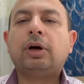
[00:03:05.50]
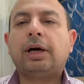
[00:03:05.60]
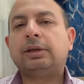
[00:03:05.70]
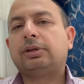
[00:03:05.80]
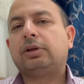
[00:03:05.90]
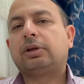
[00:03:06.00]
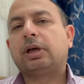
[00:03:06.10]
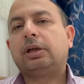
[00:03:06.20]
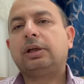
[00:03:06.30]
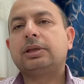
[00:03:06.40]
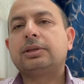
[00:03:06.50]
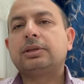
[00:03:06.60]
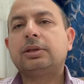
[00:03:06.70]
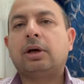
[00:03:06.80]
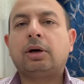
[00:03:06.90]
and your colleagues.
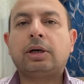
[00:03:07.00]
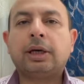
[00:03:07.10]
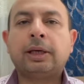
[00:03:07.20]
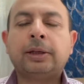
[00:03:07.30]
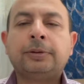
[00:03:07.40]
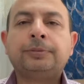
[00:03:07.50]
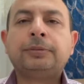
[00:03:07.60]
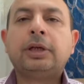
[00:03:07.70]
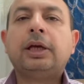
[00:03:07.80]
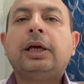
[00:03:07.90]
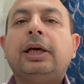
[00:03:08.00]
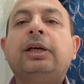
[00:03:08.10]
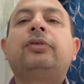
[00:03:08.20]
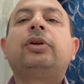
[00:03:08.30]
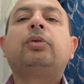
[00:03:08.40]
Okay?
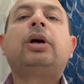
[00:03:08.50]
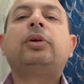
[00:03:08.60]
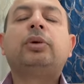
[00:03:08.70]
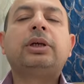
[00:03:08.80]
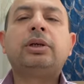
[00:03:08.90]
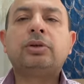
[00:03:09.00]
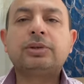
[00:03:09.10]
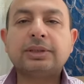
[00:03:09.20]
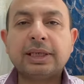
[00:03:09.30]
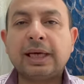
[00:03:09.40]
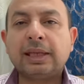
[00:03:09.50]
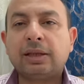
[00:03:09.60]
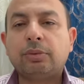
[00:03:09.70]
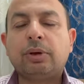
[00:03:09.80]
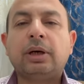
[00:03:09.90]
Even when you say
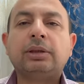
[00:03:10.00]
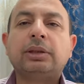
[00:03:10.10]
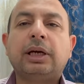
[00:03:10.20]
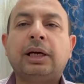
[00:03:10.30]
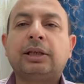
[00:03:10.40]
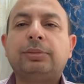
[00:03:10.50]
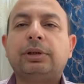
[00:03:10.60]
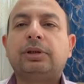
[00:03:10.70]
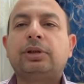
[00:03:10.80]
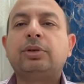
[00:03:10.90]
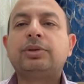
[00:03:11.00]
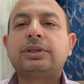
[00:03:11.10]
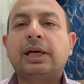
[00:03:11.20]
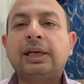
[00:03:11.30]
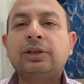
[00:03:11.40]
the word in Arabic, you
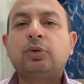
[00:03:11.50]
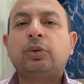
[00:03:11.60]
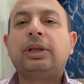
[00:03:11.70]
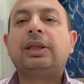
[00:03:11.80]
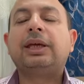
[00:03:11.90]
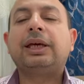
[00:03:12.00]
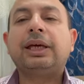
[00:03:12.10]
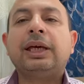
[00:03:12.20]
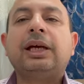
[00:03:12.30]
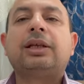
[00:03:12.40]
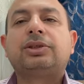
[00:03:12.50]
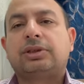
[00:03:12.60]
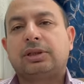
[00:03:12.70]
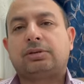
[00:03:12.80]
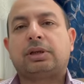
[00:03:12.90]
say it with the English
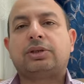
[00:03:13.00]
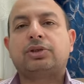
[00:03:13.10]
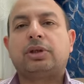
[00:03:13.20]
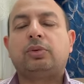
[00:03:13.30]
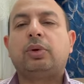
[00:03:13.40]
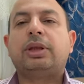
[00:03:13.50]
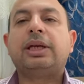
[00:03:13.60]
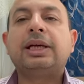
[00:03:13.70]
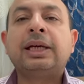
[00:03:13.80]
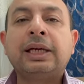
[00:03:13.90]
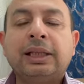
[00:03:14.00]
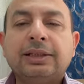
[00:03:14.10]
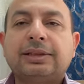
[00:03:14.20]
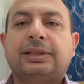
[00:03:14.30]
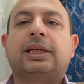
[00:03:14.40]
structure, with the English
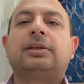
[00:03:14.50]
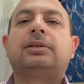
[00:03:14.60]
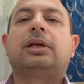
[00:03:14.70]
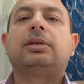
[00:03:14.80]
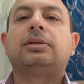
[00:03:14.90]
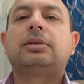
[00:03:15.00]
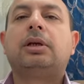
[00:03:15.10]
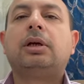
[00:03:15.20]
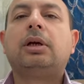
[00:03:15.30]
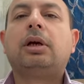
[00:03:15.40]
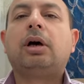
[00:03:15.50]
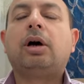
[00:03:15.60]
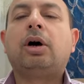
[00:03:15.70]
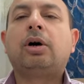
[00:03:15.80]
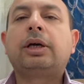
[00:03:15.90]
sentence.
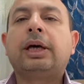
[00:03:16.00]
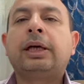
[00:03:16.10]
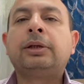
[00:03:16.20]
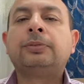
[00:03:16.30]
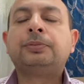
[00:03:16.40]
Okay?